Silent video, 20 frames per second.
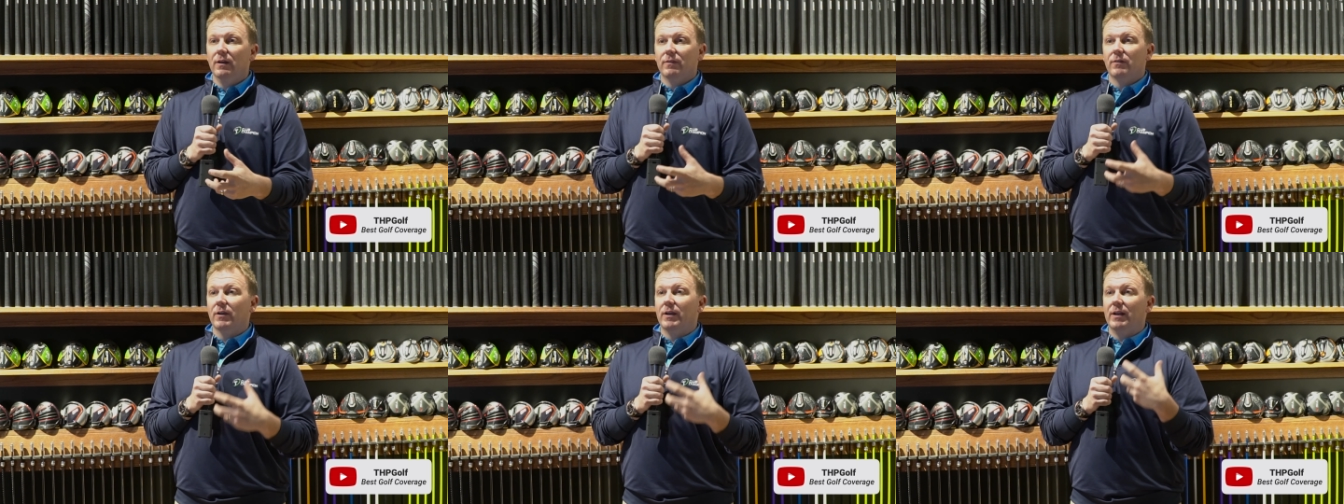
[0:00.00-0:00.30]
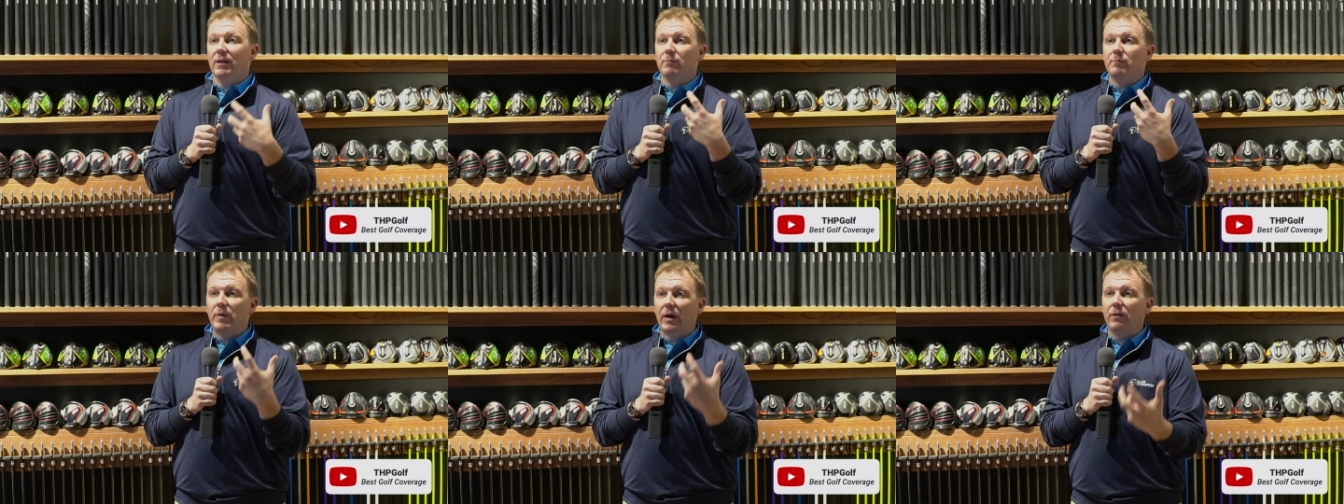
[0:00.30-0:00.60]
They're
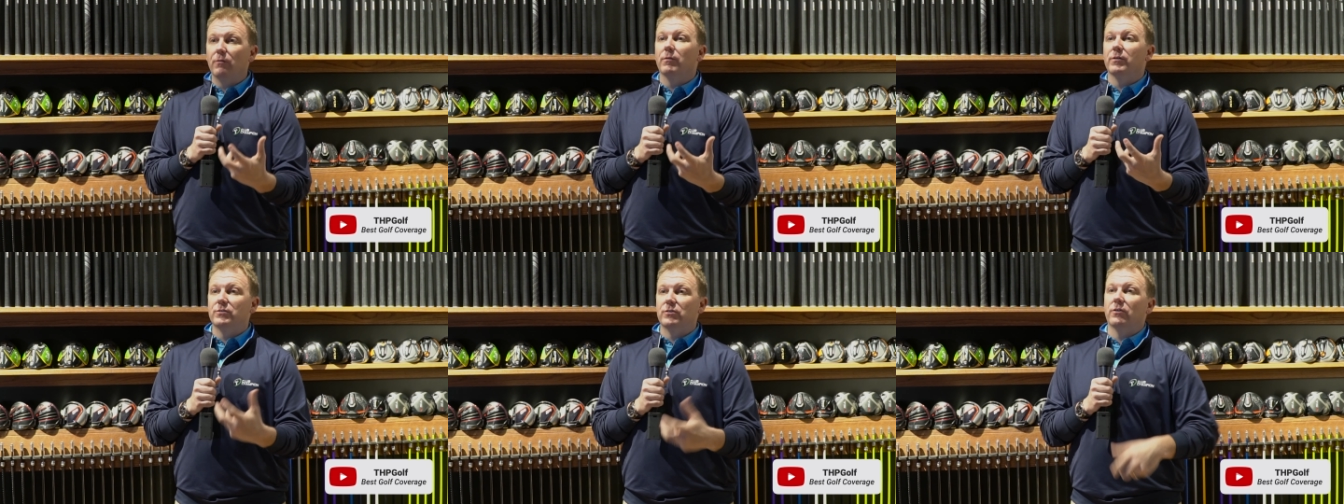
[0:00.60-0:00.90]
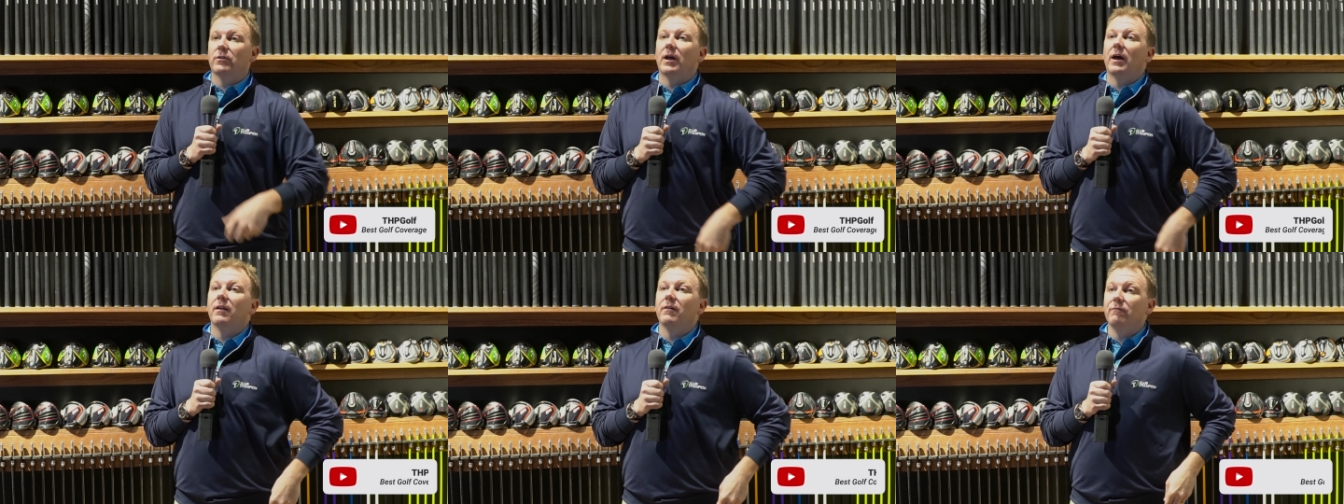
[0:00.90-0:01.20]
getting better
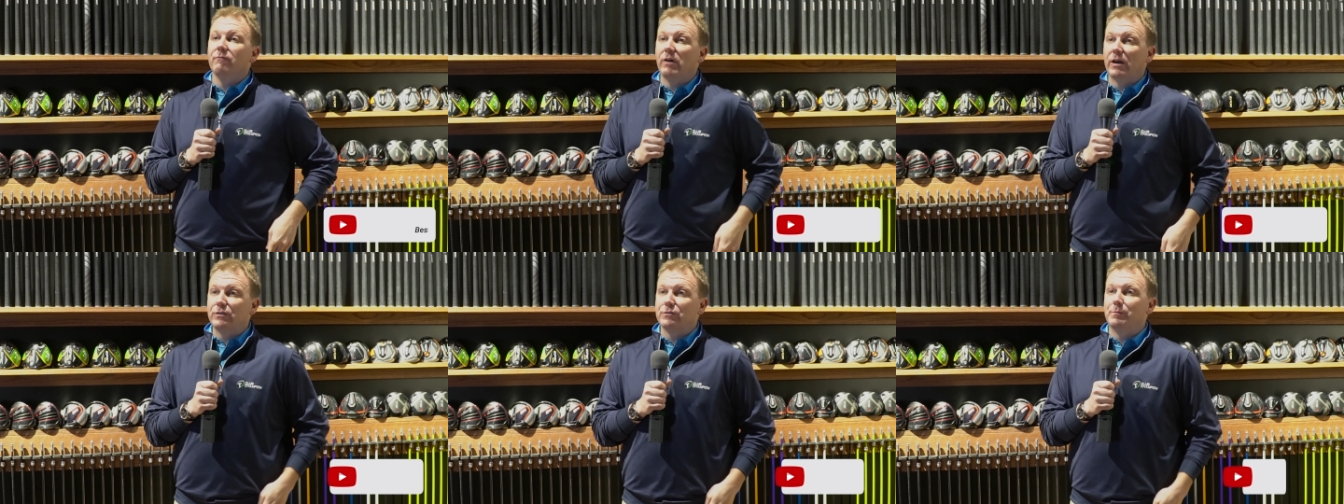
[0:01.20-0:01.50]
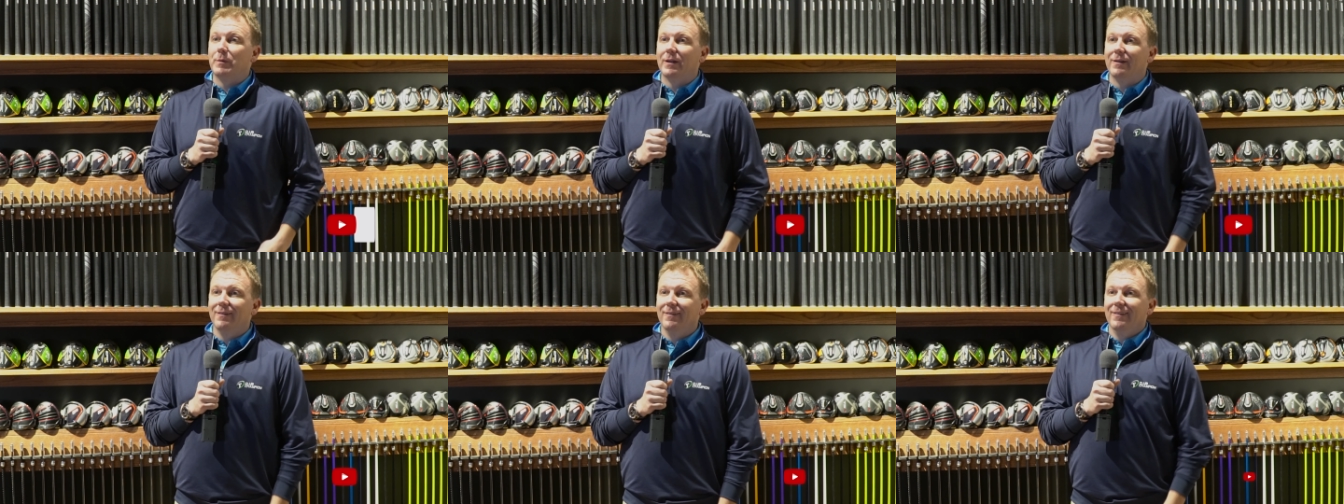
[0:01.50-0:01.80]
return on
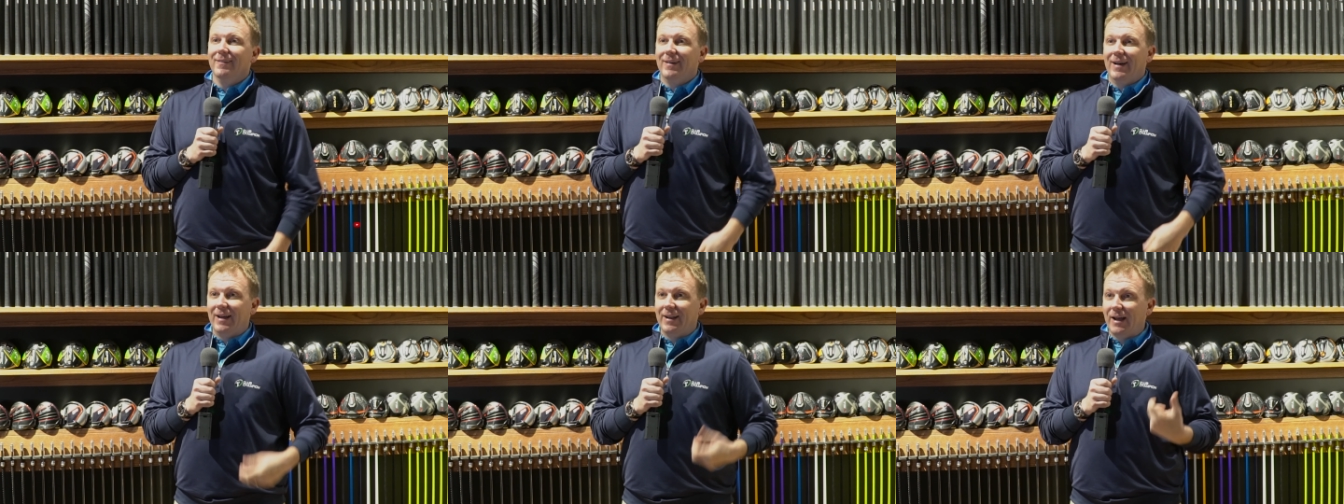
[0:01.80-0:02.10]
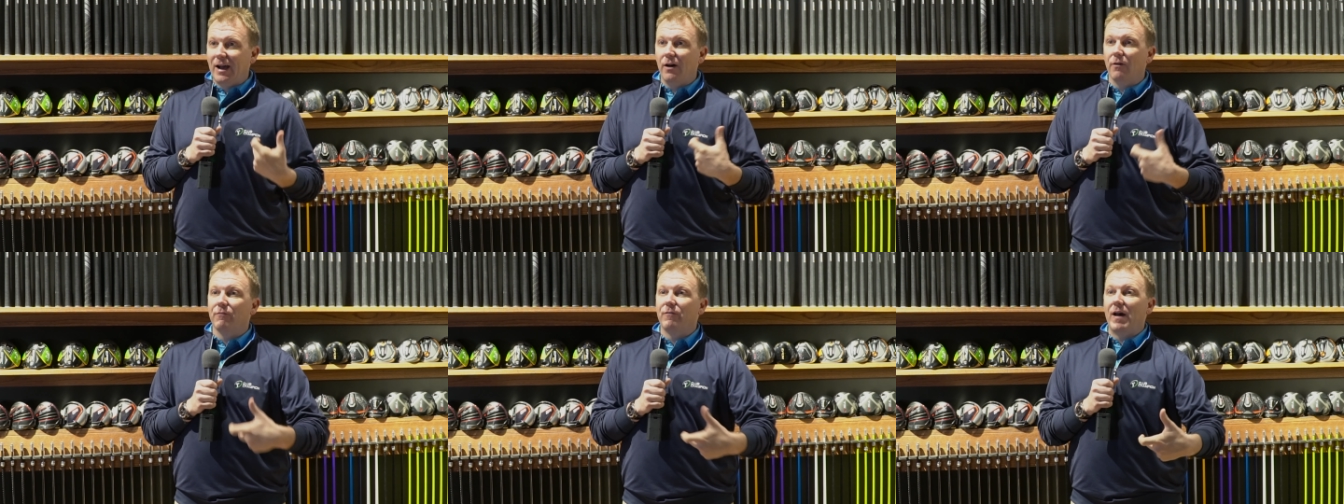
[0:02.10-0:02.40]
investment on
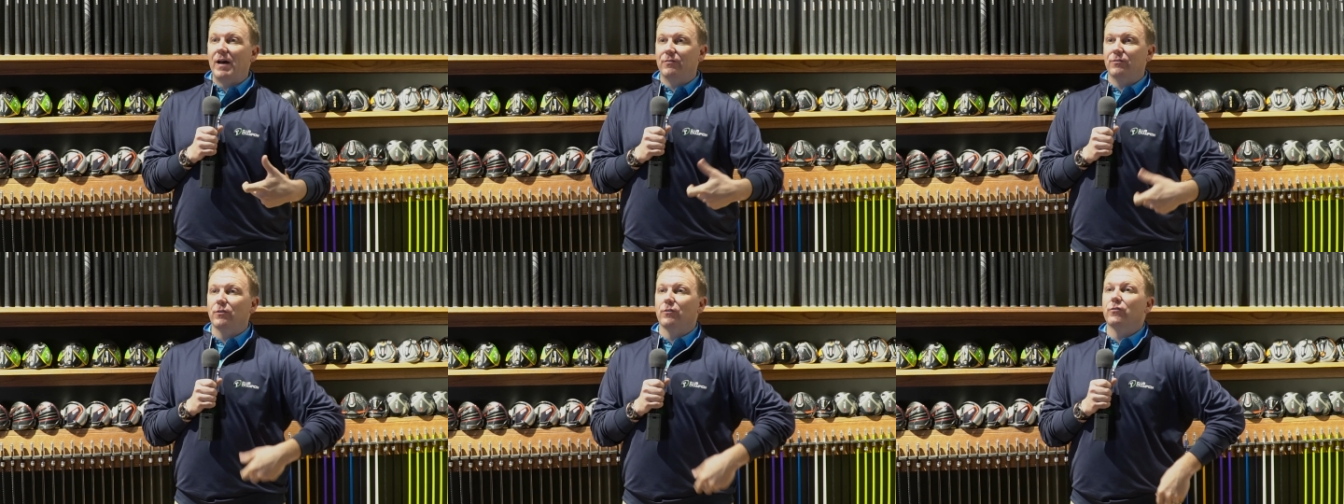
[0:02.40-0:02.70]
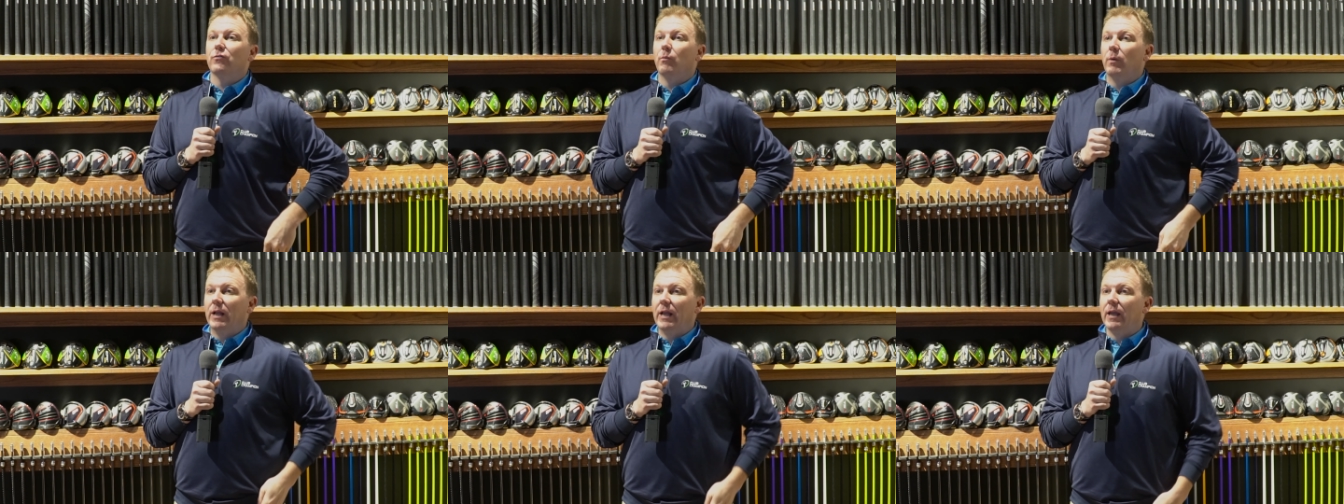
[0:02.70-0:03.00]
how fast they're
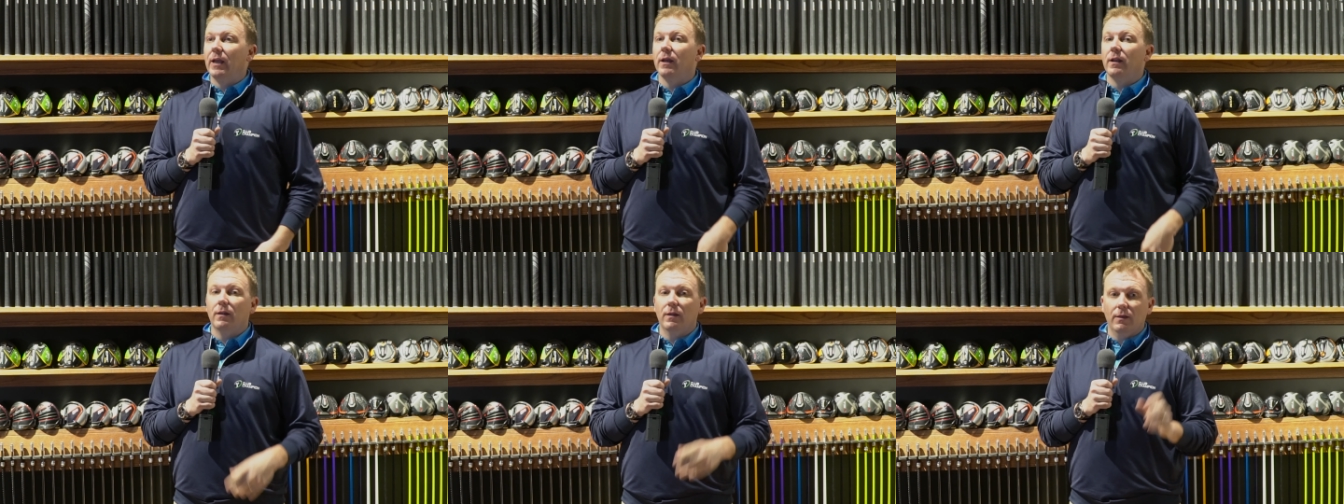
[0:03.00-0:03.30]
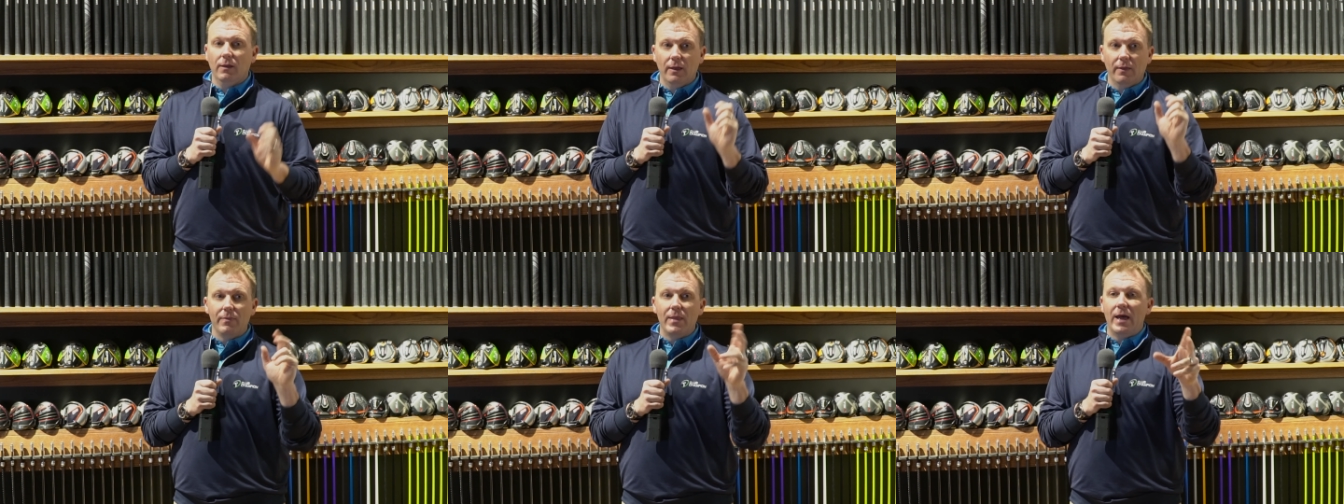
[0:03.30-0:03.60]
swinging
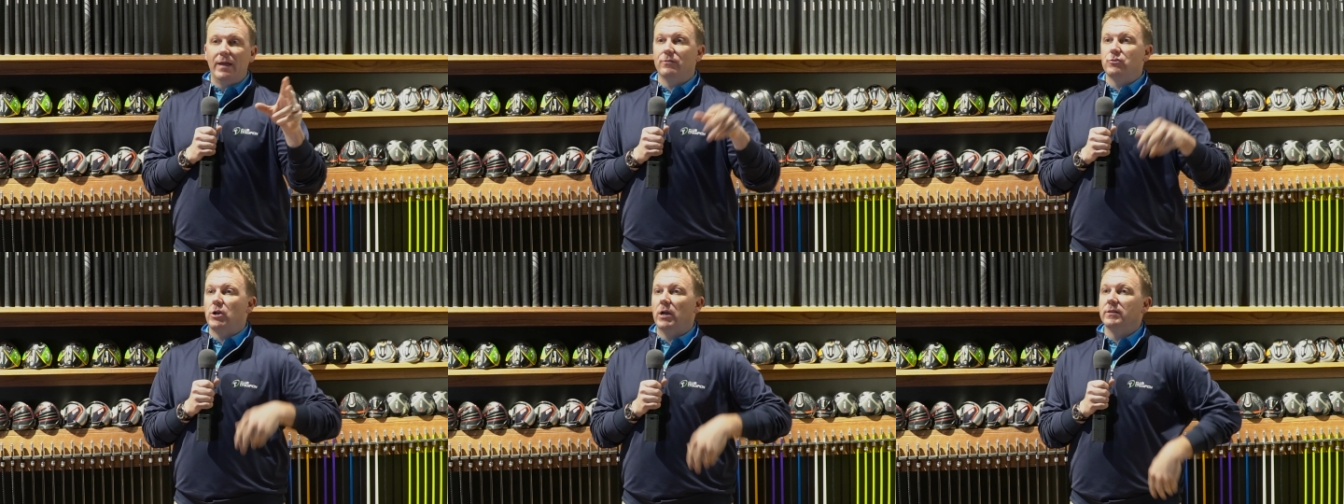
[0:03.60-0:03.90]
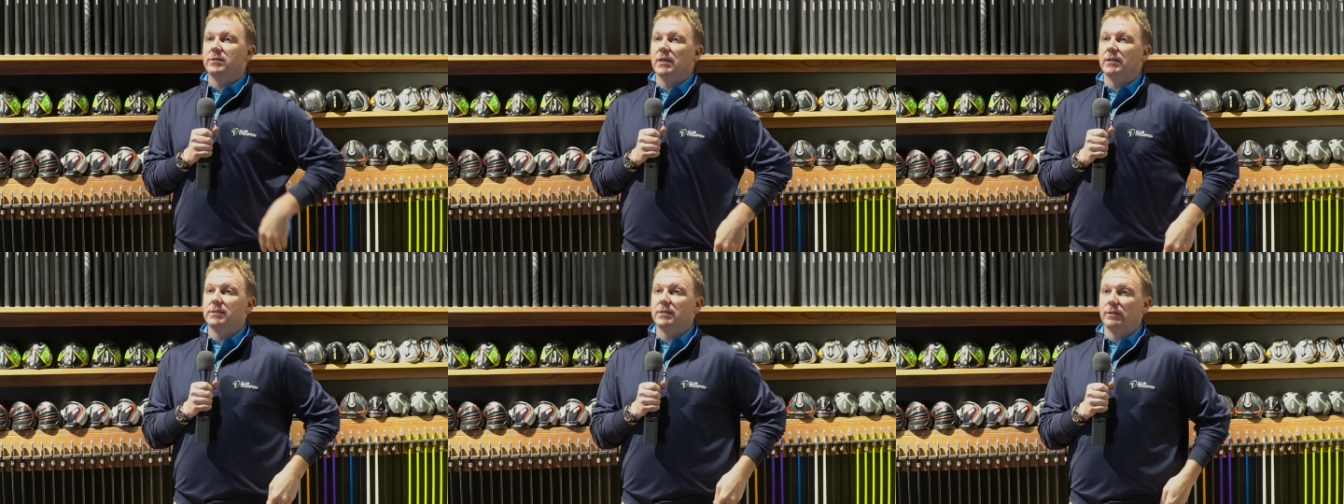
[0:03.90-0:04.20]
and that
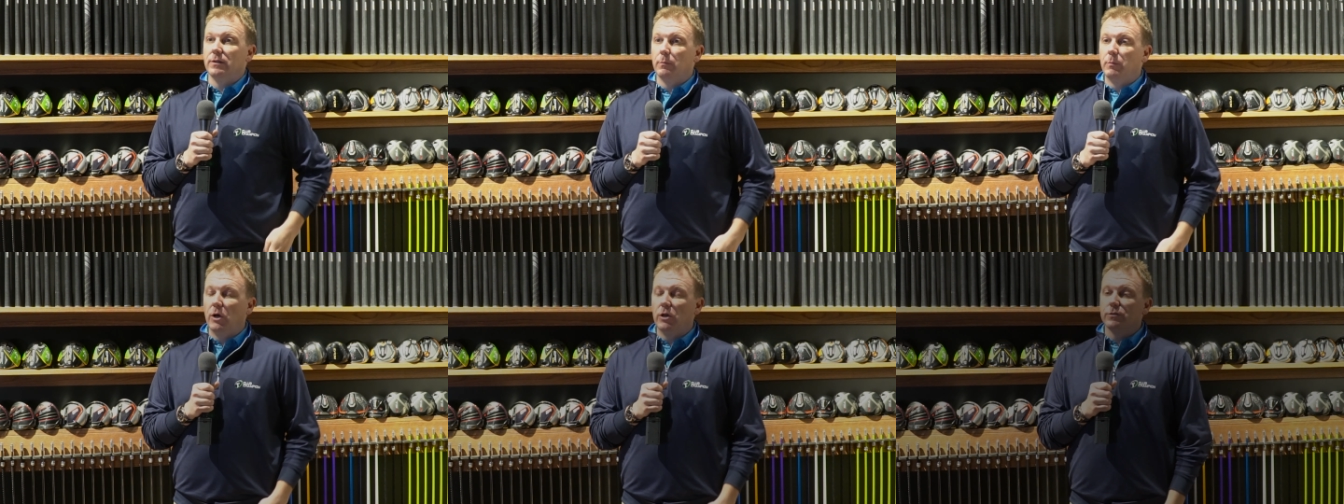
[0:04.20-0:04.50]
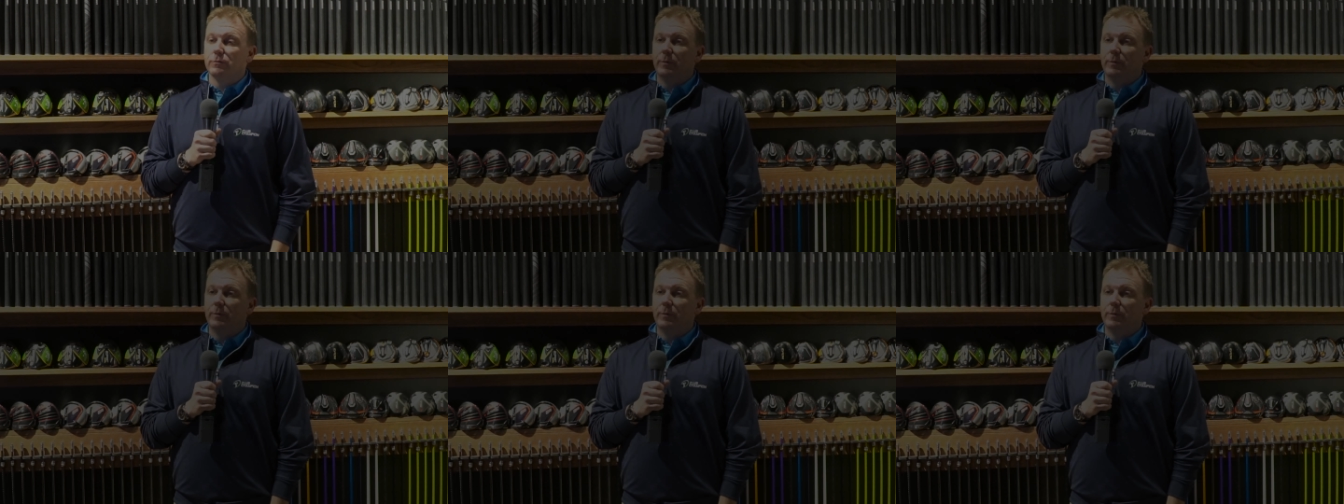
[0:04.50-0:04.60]
translates into ball